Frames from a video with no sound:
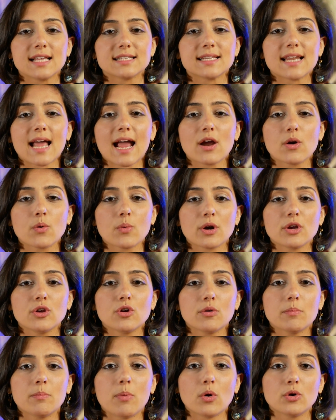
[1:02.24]
is an hour where
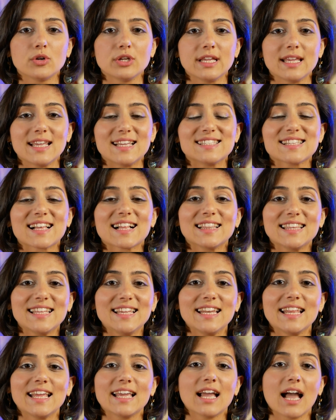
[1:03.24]
your body is
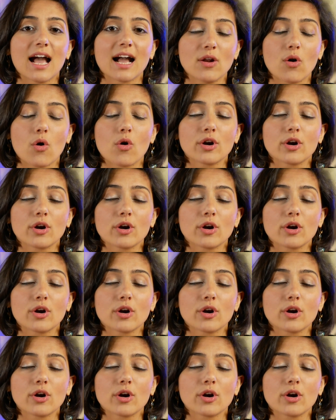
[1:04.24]
cleaning an